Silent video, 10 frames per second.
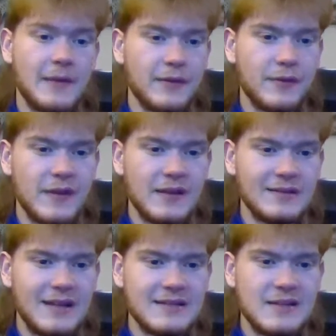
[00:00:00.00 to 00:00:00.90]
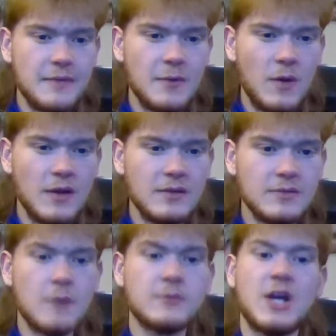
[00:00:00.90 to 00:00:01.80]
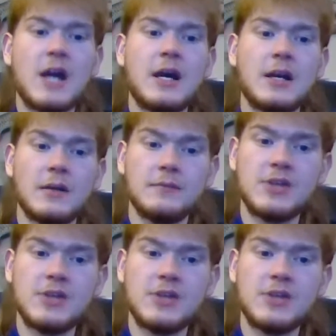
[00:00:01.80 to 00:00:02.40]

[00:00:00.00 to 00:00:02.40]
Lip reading: I think that's everyone. No, John Hunter.